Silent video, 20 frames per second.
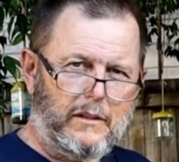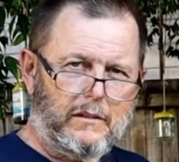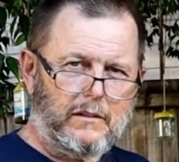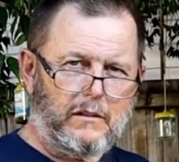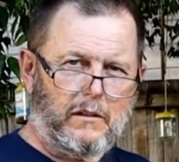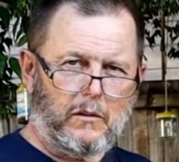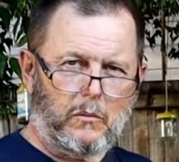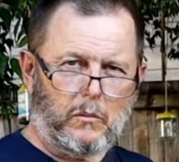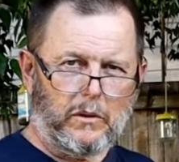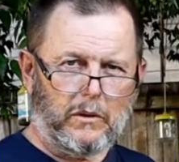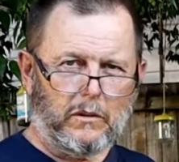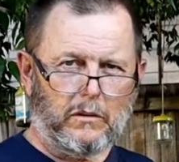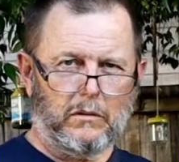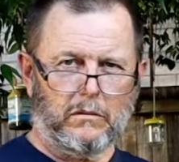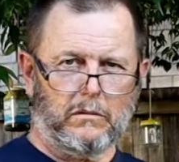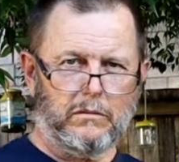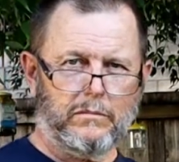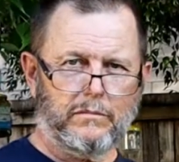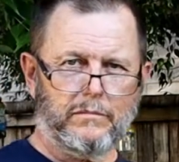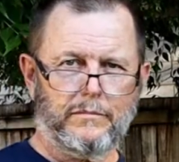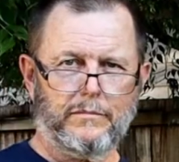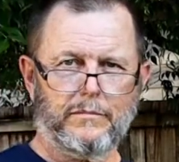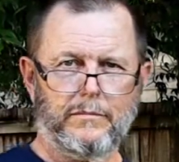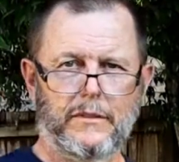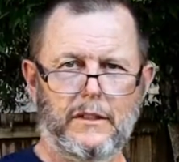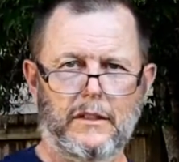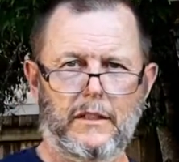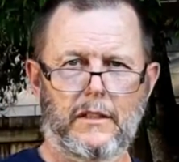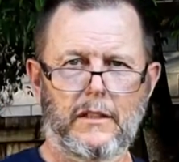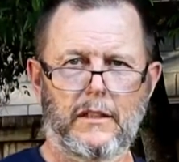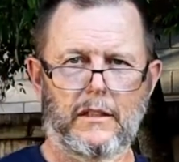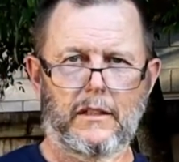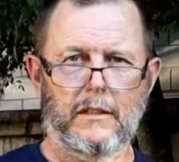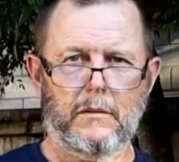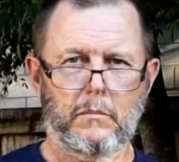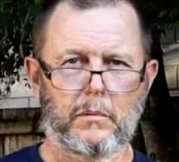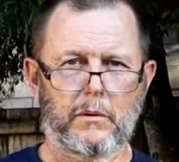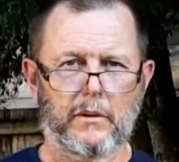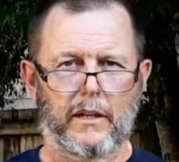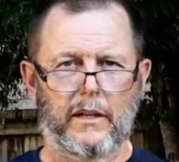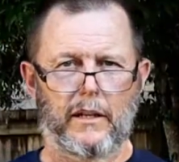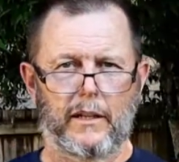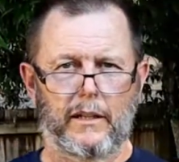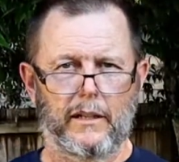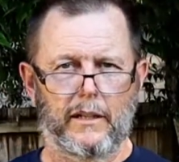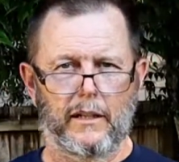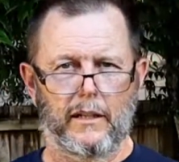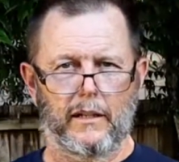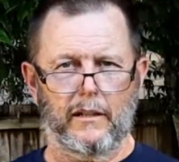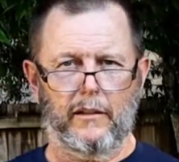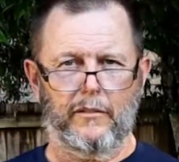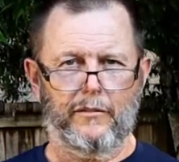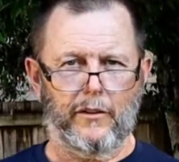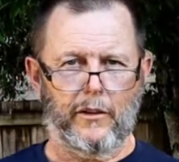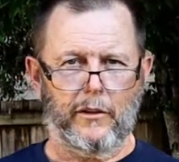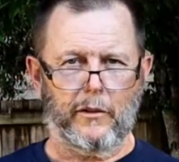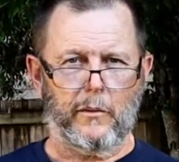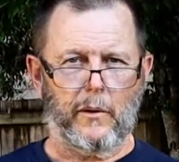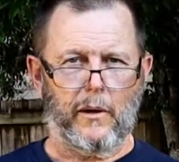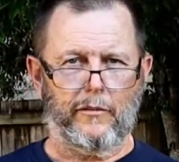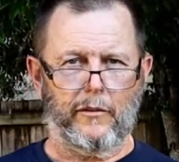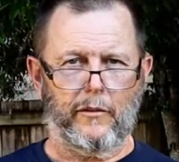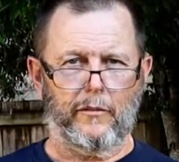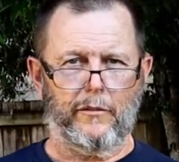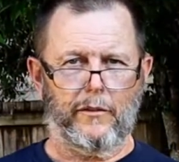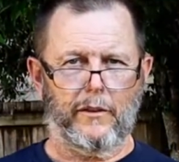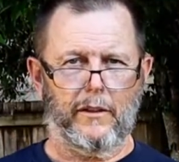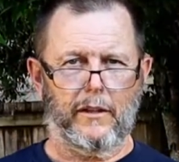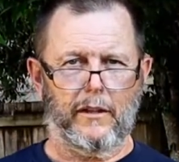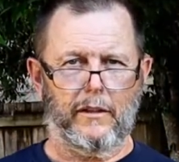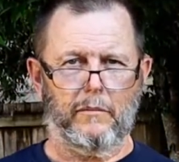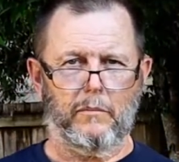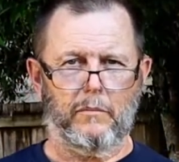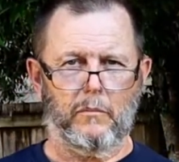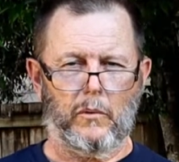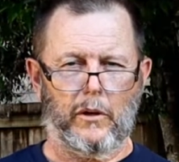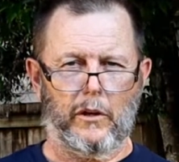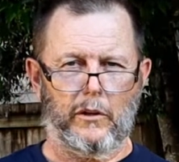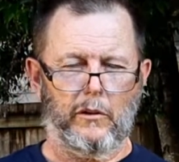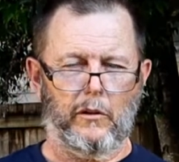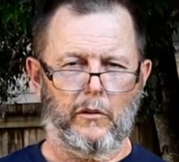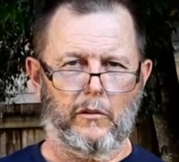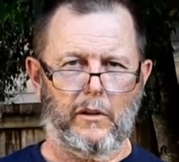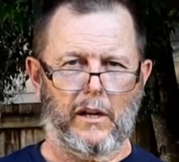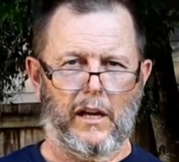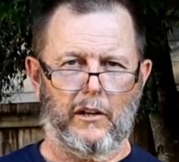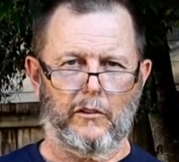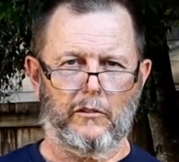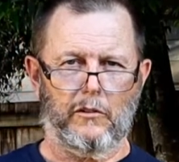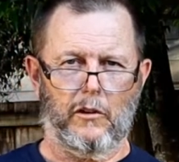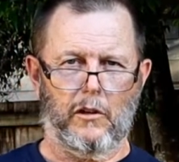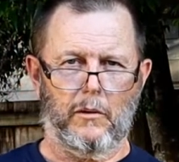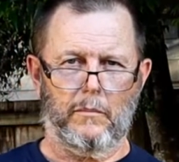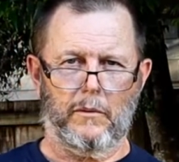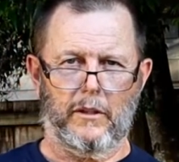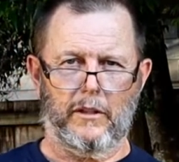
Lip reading: I will put a photograph of the one I used last time,